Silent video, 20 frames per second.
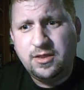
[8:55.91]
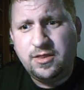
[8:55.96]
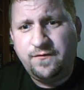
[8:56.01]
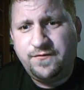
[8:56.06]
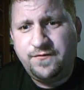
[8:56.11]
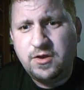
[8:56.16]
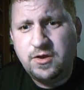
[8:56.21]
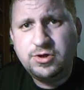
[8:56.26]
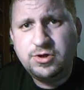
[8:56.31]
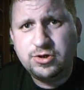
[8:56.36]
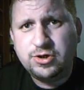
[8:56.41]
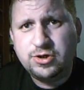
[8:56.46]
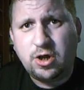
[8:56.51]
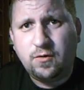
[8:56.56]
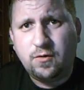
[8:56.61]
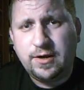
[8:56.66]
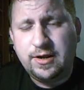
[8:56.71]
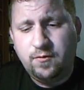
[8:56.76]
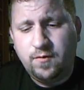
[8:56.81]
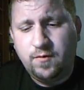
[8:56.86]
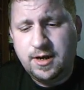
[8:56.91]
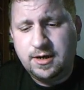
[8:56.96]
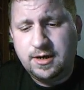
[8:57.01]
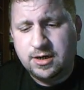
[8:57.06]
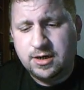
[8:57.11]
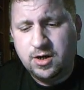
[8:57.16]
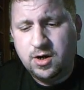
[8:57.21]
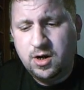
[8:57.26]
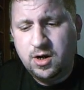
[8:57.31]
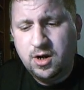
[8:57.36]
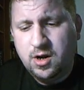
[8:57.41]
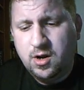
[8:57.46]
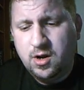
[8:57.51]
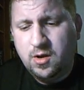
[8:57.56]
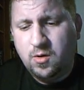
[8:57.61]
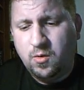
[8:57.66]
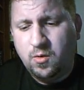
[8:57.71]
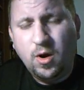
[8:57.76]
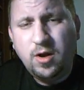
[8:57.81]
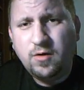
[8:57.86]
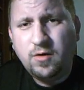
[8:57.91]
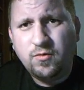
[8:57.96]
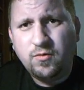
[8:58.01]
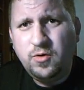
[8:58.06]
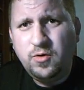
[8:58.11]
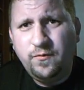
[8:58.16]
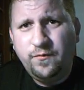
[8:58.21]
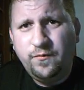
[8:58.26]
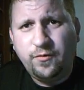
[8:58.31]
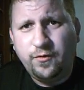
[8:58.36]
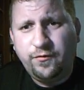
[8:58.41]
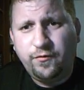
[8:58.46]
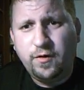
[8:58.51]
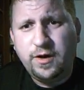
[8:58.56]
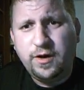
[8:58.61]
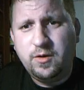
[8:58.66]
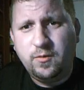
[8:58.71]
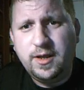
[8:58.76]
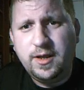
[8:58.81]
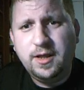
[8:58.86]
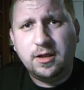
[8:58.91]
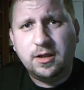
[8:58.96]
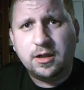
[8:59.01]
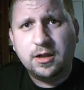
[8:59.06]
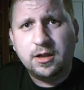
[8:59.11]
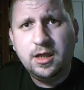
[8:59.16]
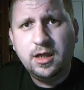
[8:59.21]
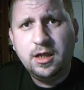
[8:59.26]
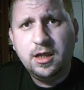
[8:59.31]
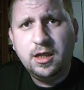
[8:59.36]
the future's already written. What room for free will?